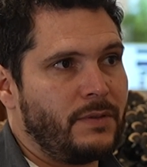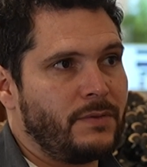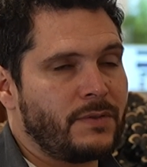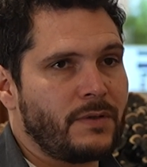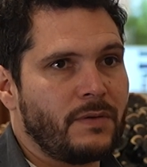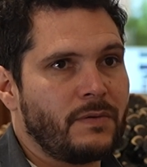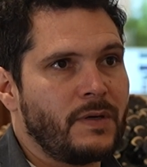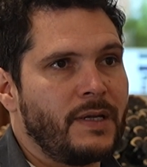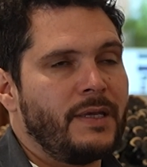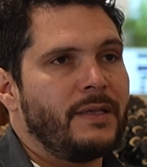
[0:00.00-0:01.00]
So
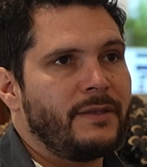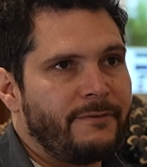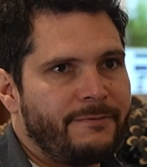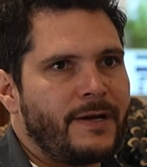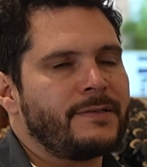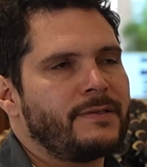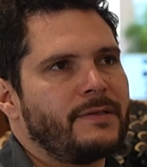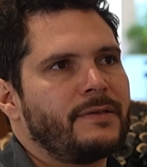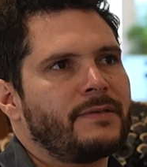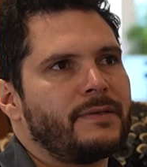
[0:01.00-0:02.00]
the
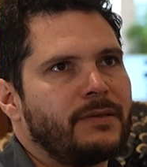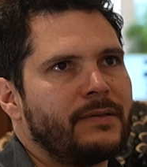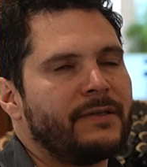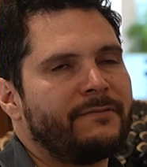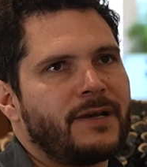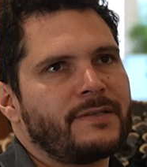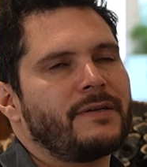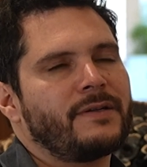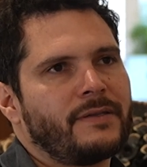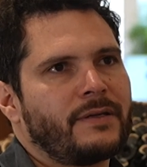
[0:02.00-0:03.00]
faster
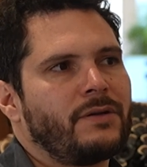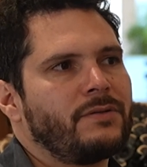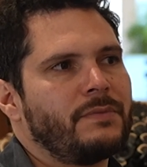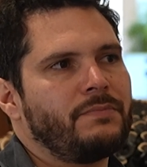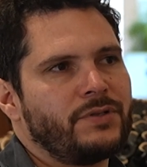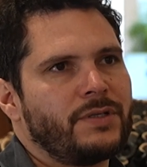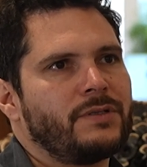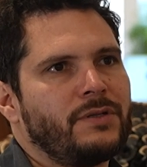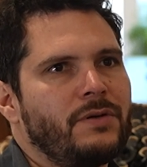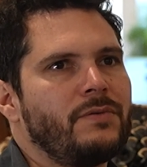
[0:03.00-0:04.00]
the technology pushes
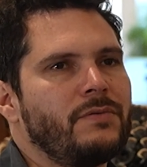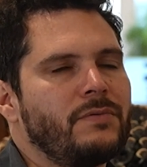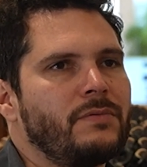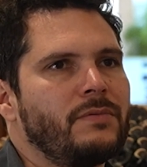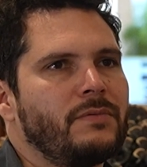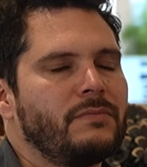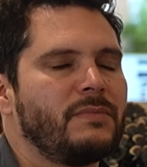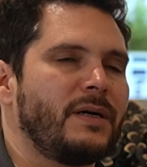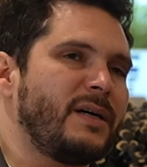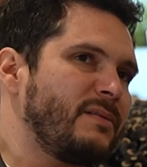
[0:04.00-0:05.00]
new
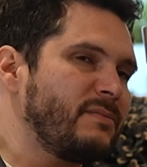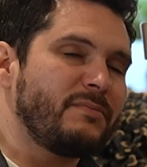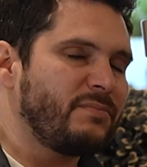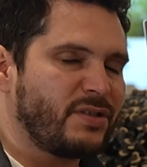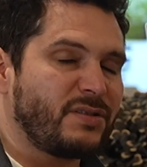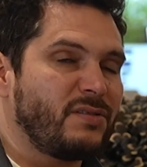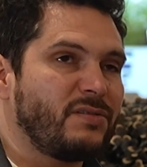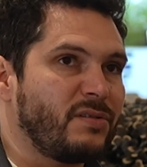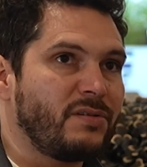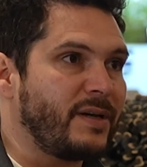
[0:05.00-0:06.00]

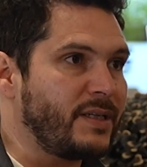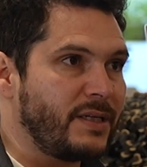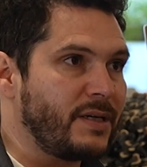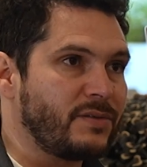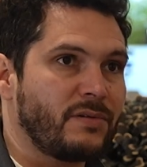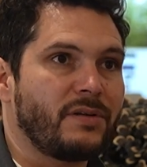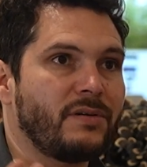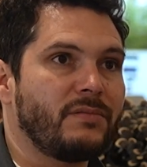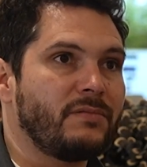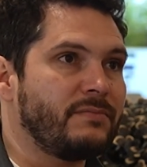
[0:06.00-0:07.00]
to new ideas or
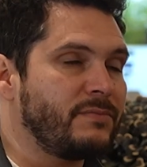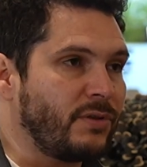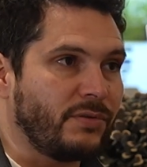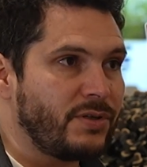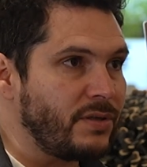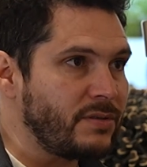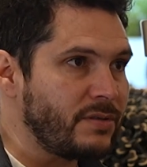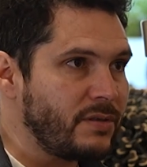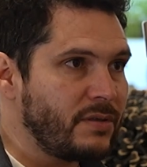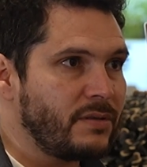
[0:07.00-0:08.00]
new solutions,
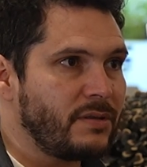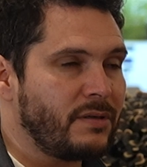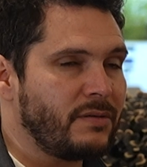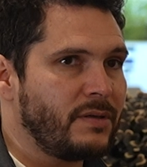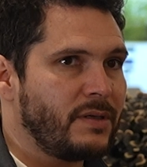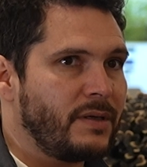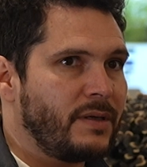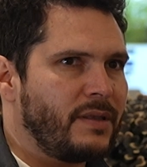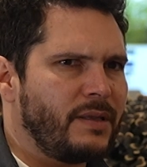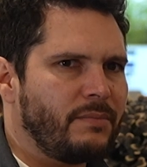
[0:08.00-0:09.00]

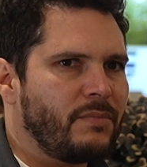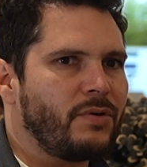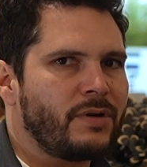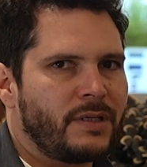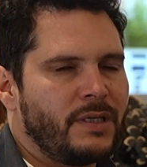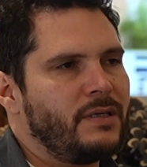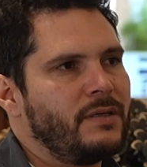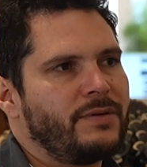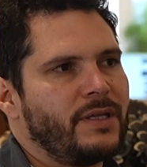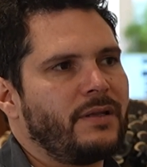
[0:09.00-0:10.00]
the more key
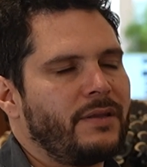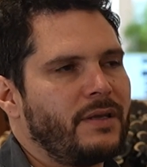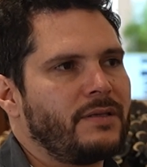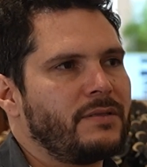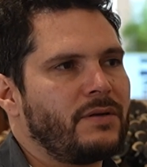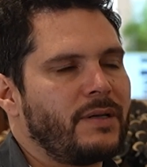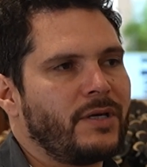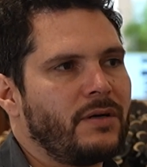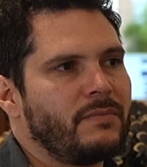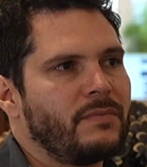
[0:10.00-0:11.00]
critical thinking is going to
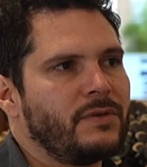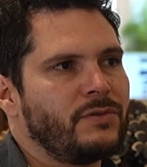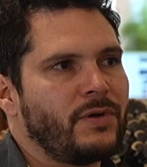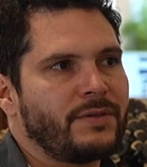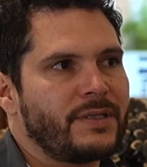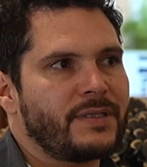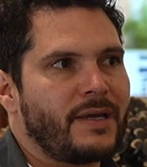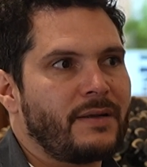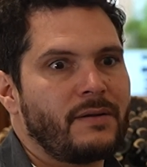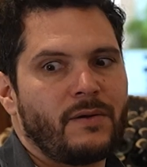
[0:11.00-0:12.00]
become to
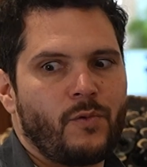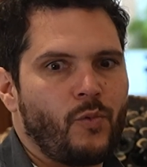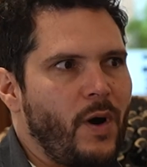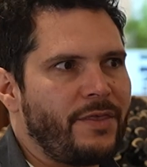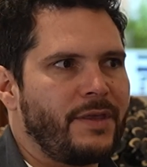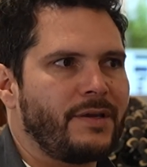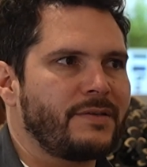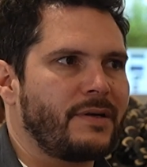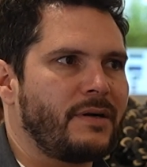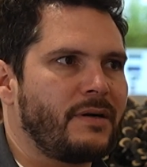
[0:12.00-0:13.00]
understand what things
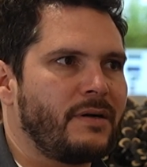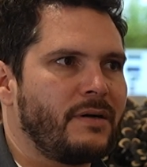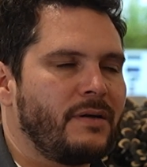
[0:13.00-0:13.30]
are,